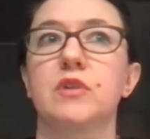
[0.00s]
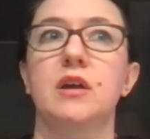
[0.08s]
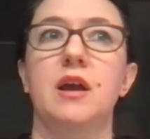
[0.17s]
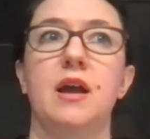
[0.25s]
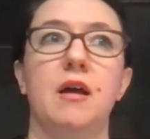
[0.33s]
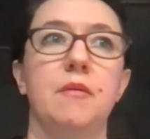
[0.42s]

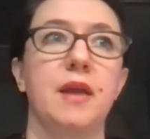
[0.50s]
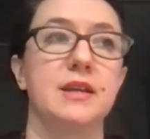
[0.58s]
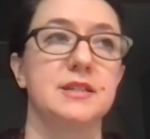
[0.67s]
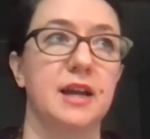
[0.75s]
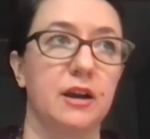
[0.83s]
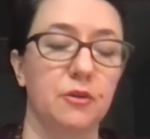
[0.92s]

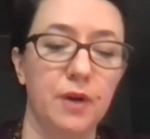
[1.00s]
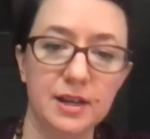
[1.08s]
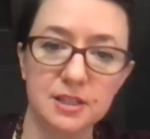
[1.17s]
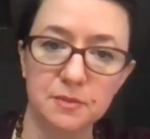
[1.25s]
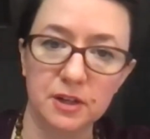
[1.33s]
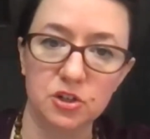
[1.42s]

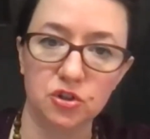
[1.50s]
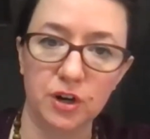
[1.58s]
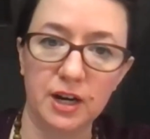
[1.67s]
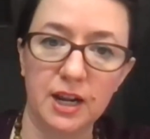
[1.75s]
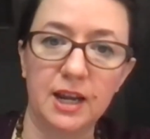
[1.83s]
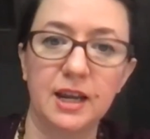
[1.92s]
anti-harassment
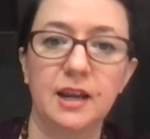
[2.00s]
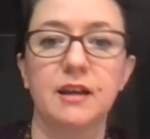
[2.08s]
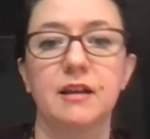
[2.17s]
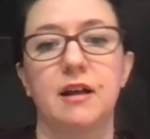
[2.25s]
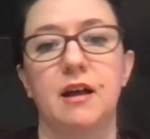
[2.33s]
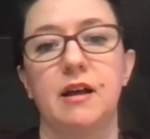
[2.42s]
training,
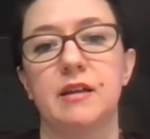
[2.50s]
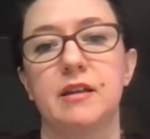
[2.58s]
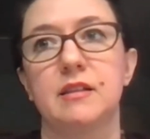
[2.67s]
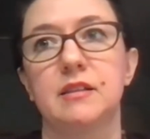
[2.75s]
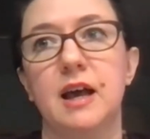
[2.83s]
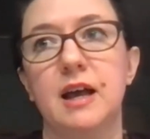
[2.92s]

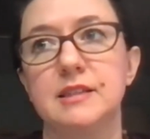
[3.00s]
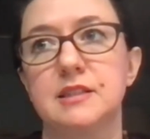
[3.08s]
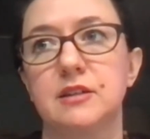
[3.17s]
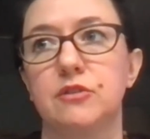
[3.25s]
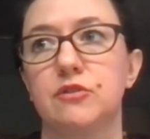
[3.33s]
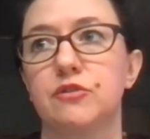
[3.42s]
lots
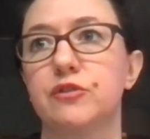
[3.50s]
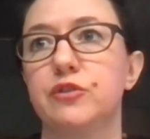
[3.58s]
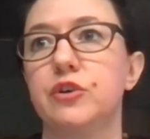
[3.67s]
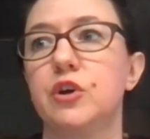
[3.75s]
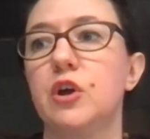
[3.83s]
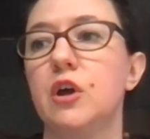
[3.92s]
of
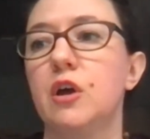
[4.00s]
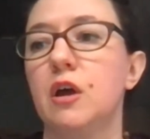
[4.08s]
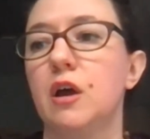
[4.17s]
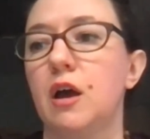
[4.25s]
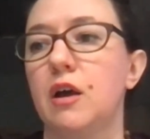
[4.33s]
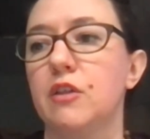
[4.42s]

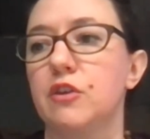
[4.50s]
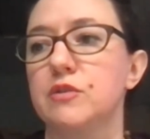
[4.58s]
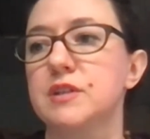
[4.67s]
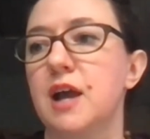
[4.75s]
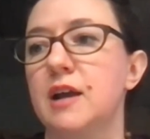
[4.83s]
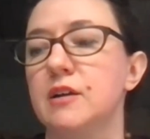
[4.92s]

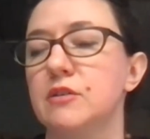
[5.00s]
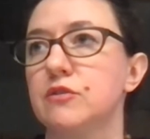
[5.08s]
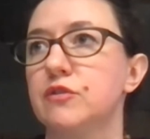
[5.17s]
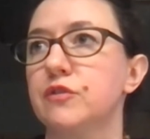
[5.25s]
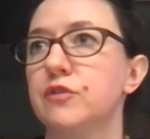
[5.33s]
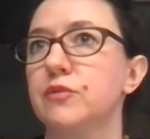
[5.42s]
those kind
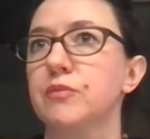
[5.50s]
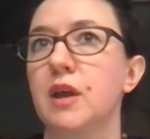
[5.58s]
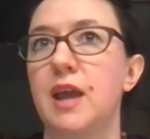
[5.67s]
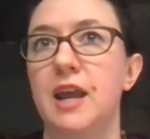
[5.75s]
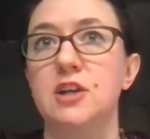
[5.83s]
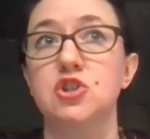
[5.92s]
of
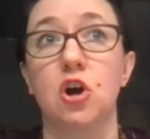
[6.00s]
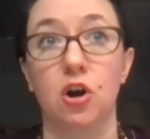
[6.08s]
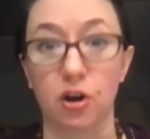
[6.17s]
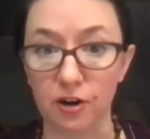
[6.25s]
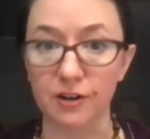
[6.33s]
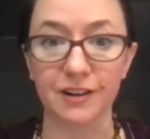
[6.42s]

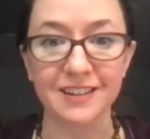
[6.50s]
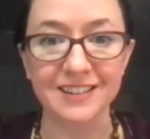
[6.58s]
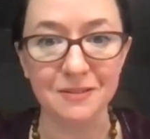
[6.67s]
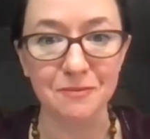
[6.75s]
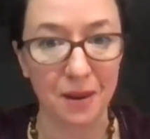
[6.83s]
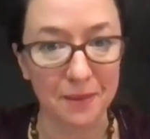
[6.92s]
HR
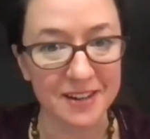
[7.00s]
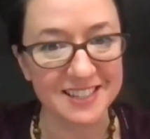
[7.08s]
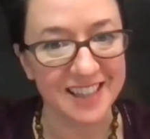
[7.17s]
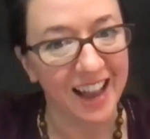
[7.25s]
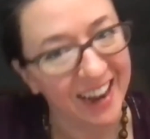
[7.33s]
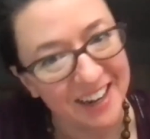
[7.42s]
maybe
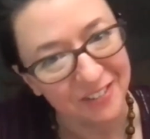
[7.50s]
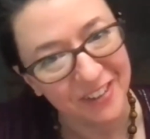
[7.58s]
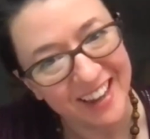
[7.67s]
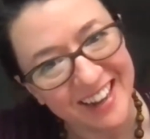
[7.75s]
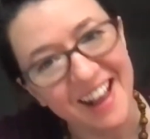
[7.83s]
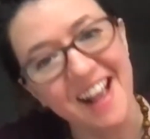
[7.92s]
side of
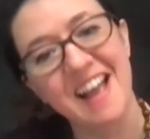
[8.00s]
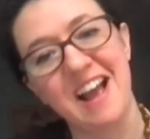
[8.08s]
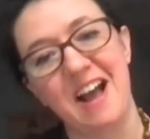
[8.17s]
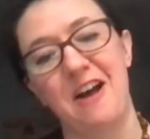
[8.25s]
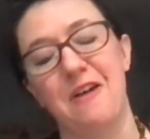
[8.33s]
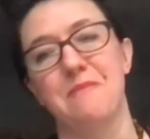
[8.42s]
it,
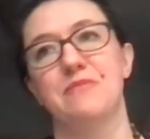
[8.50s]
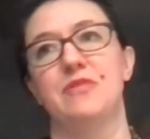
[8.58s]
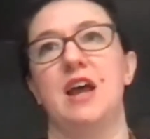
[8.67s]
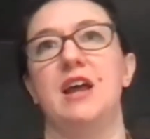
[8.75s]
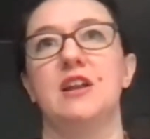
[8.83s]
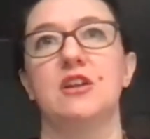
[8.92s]

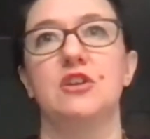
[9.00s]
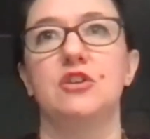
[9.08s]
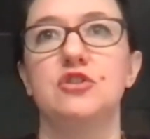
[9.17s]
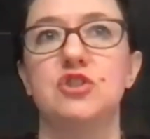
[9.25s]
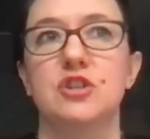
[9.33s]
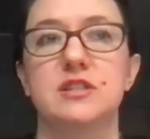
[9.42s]
that
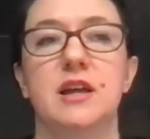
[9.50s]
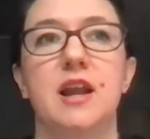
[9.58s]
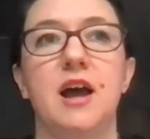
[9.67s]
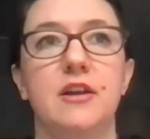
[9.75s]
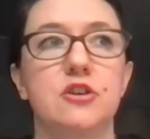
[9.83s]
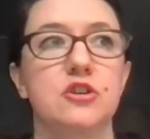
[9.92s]
just an
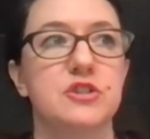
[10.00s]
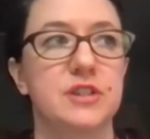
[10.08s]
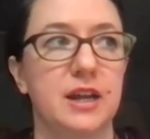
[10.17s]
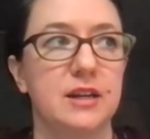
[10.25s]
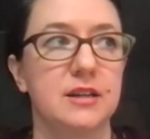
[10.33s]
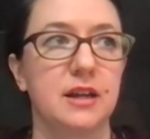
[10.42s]

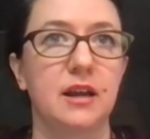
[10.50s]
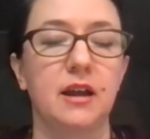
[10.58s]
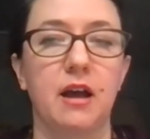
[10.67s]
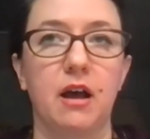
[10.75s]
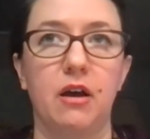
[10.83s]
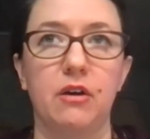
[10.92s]
understanding
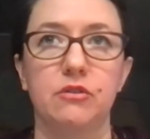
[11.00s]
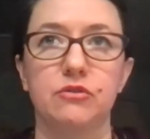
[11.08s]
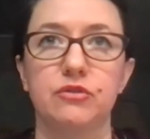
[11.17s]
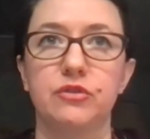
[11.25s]
of